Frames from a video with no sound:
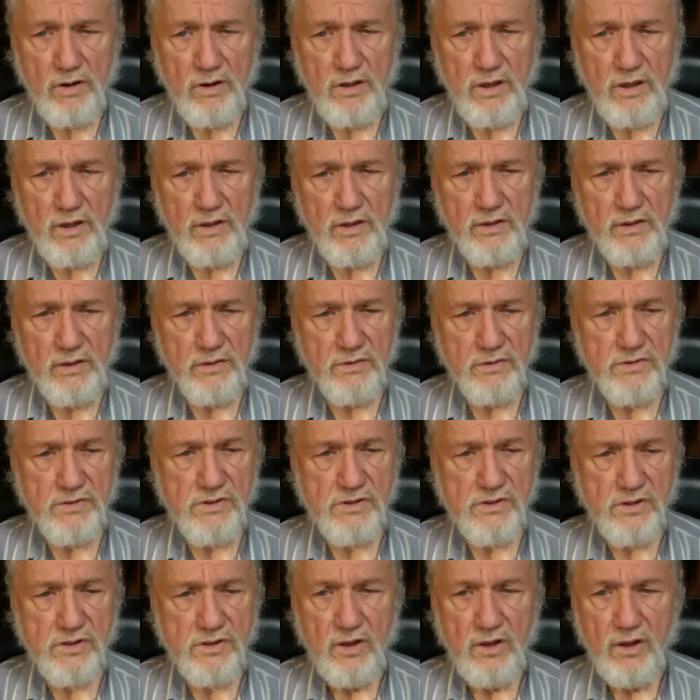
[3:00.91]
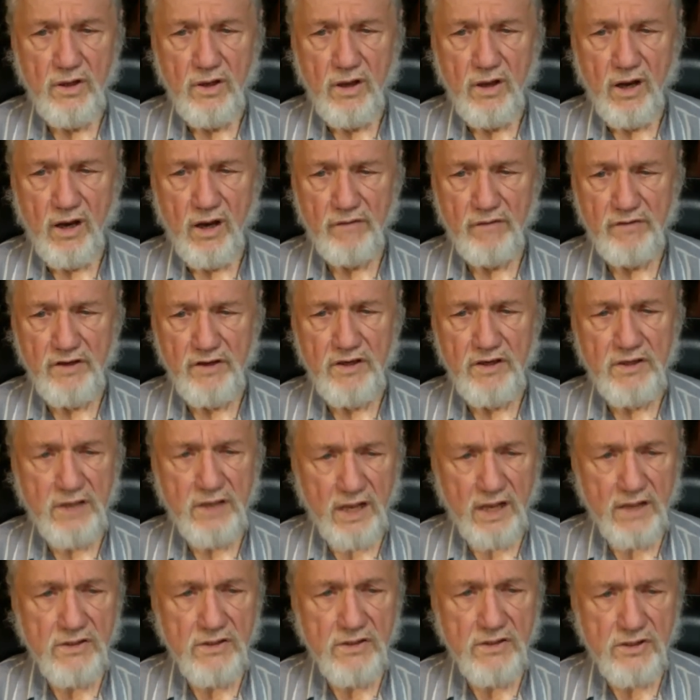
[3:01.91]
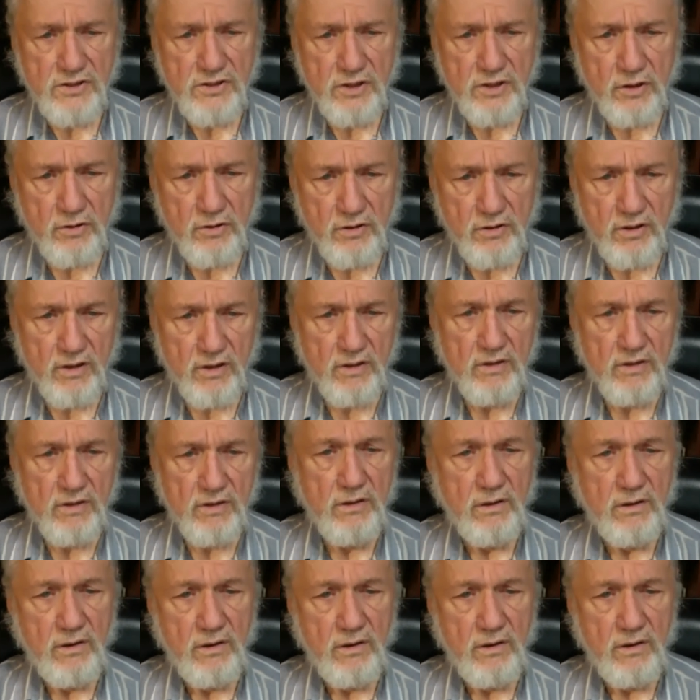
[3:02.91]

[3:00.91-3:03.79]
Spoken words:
years of intense yoga